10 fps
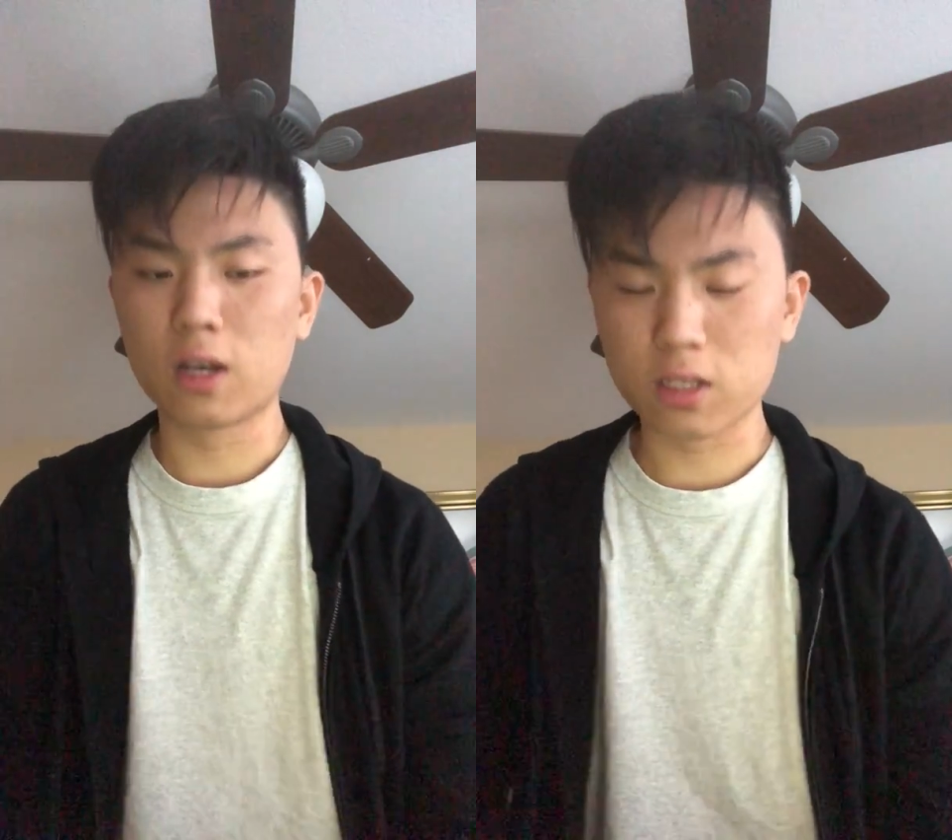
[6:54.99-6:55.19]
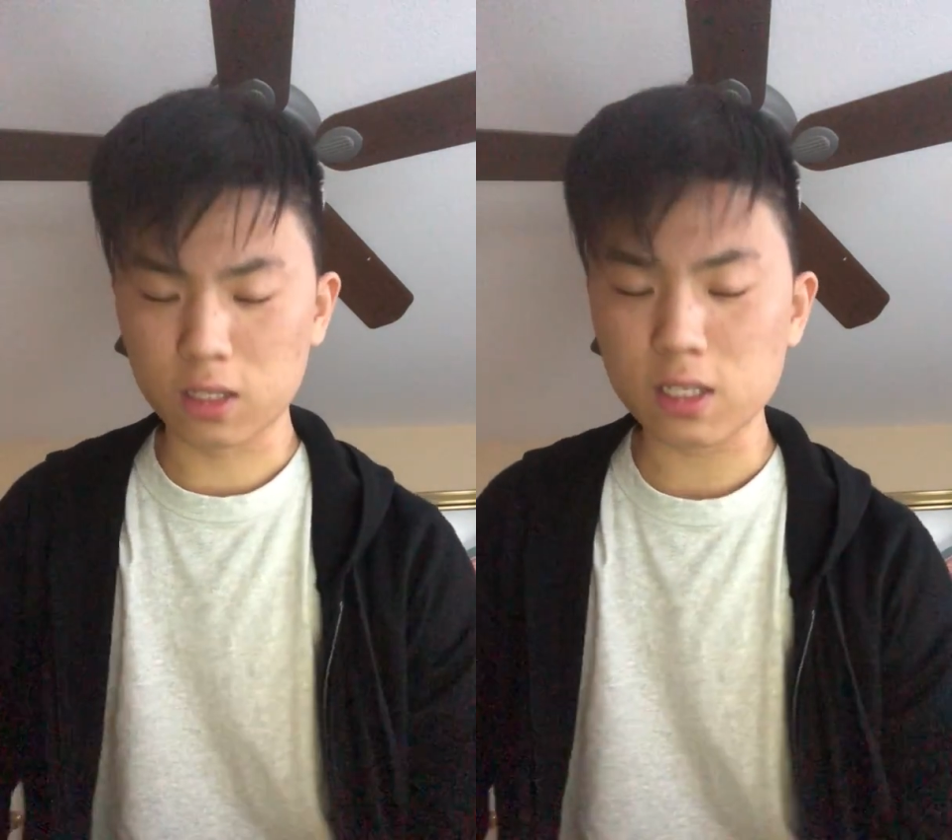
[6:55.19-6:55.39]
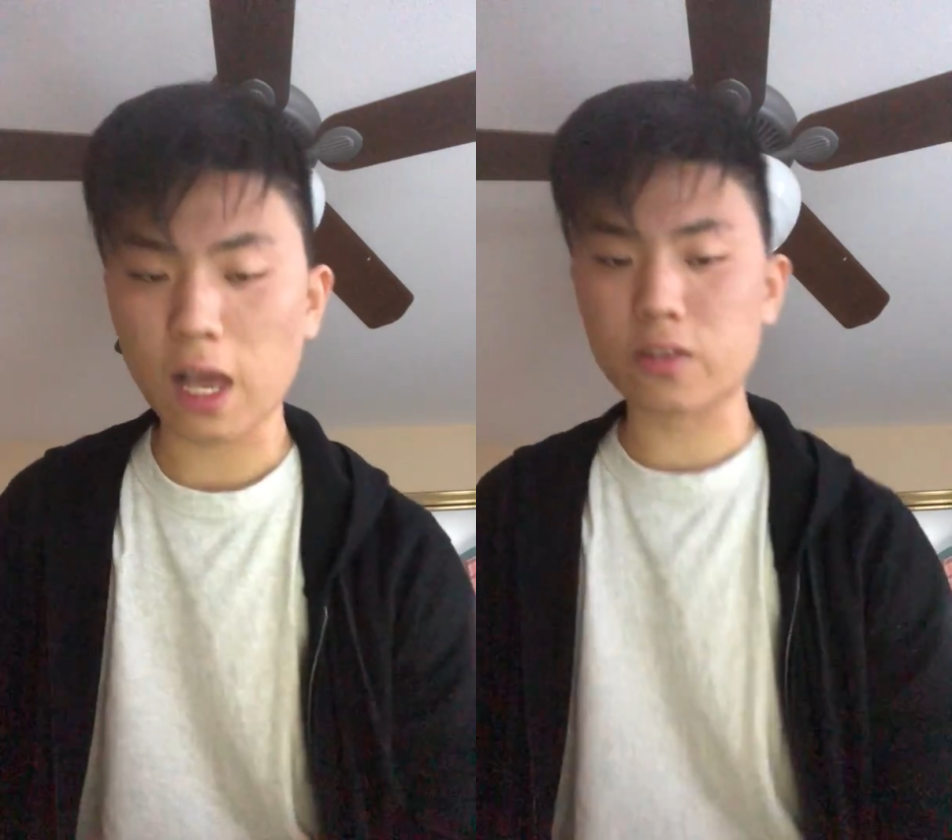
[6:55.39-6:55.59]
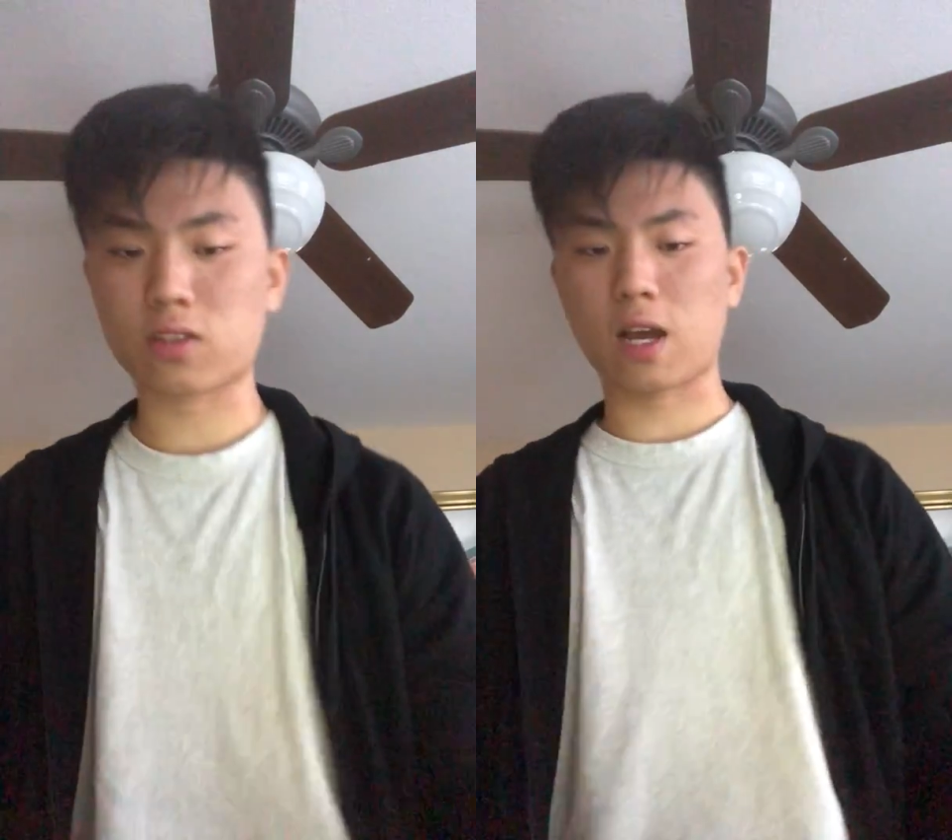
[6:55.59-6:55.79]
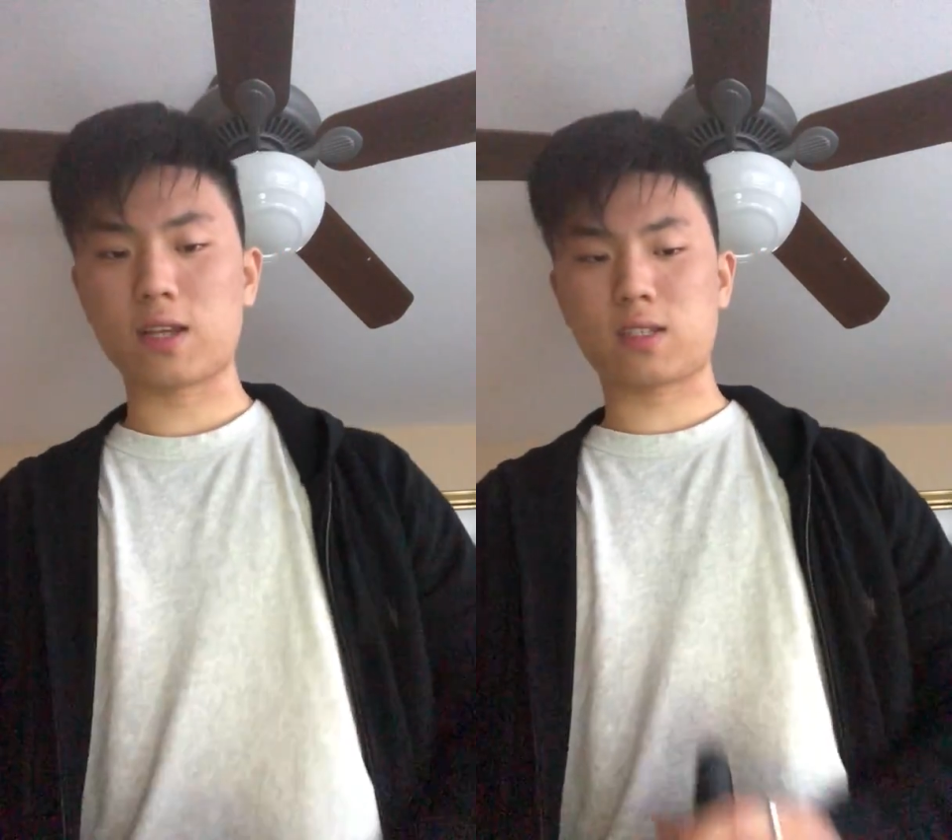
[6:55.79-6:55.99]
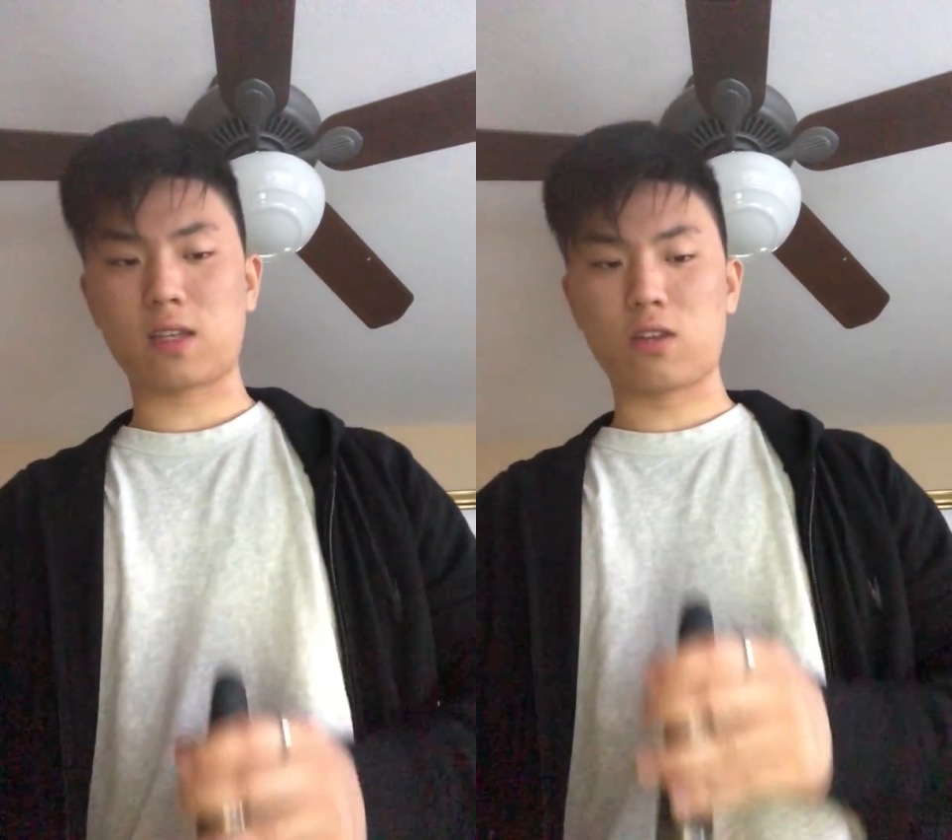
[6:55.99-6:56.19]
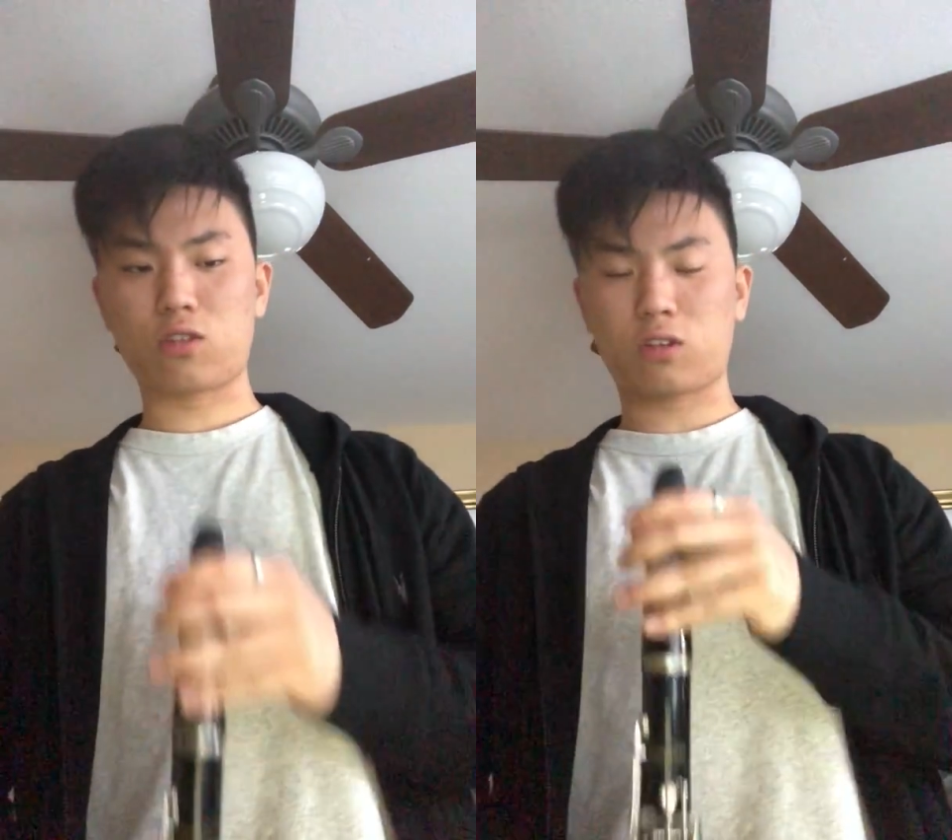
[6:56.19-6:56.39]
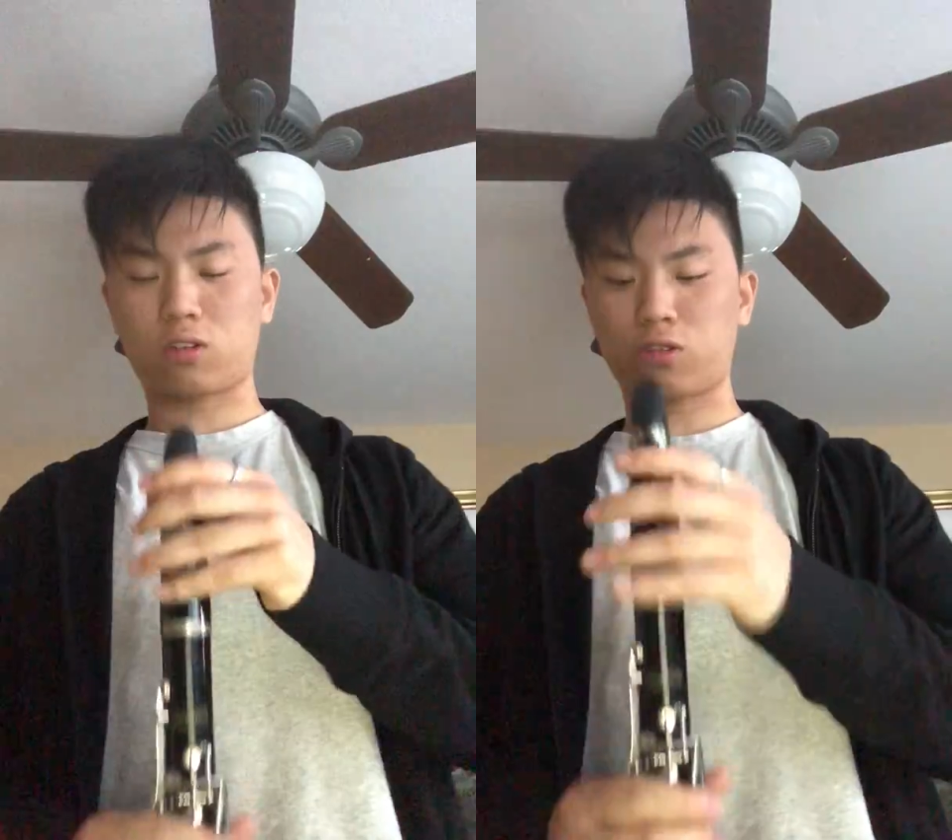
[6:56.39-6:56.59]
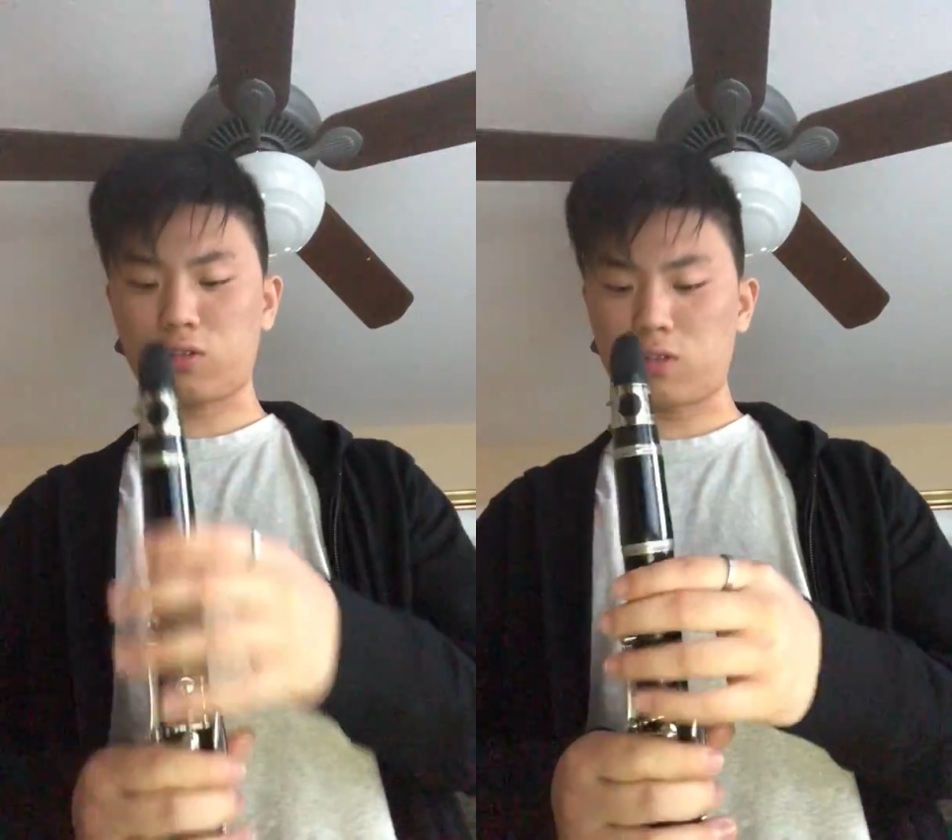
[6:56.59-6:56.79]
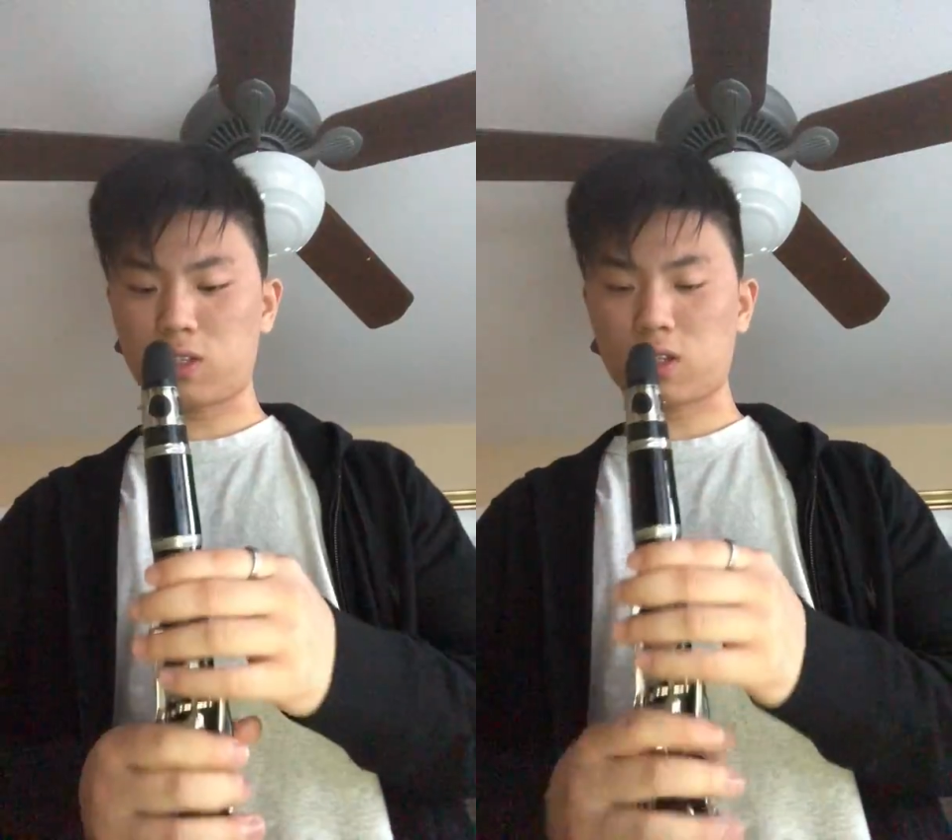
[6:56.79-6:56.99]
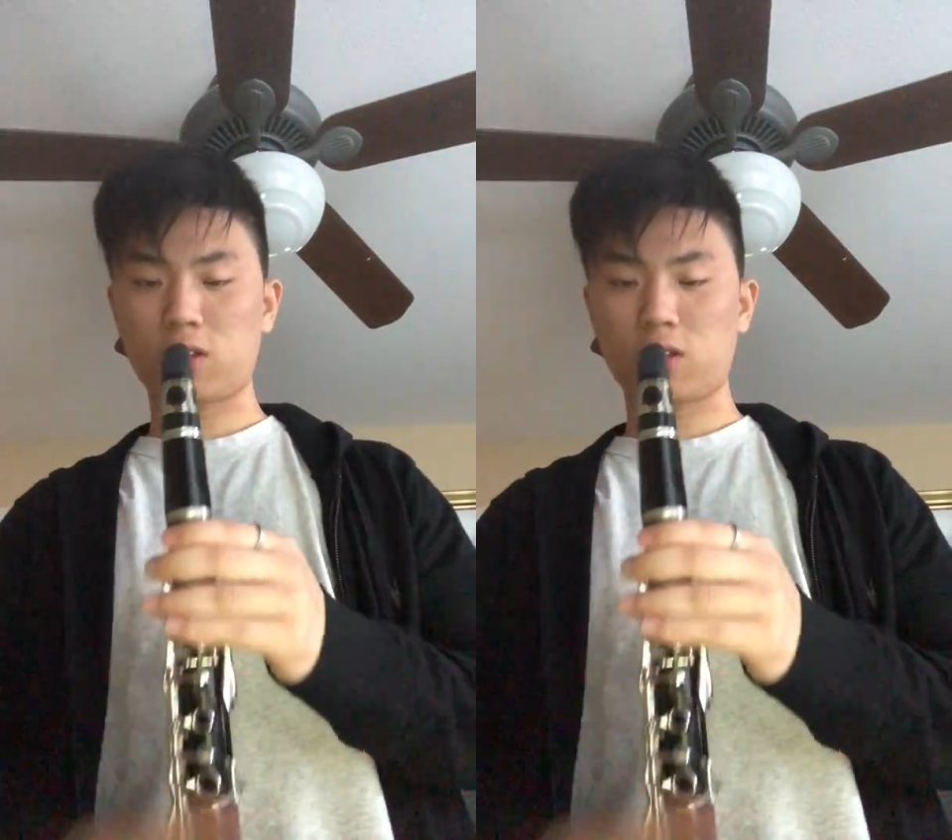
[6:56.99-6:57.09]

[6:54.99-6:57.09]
So this exercise introduces